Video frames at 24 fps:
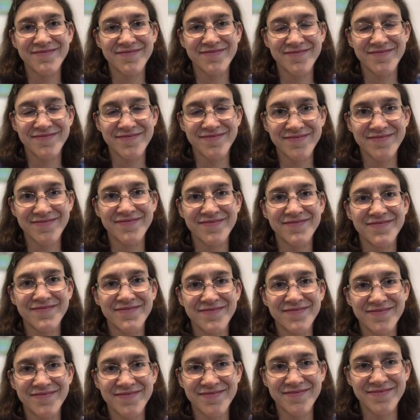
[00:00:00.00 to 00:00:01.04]

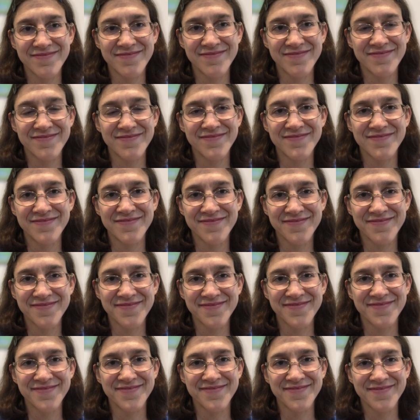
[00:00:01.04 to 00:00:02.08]

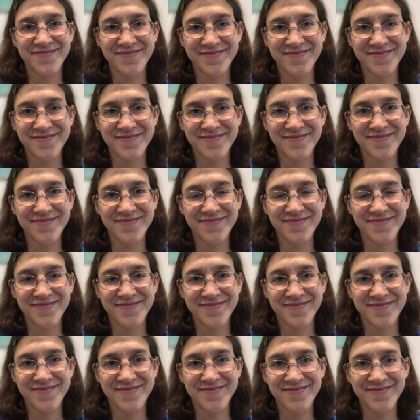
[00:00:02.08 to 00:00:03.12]

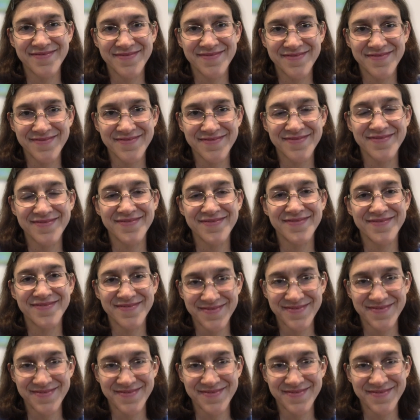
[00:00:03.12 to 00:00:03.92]
The person shown says nothing.